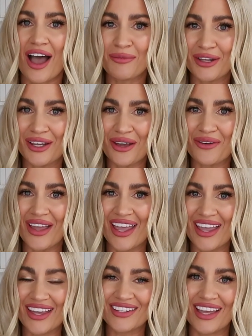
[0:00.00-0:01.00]
I'm going to go
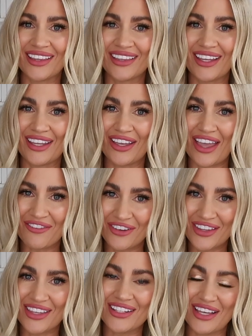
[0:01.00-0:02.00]
ahead and link everything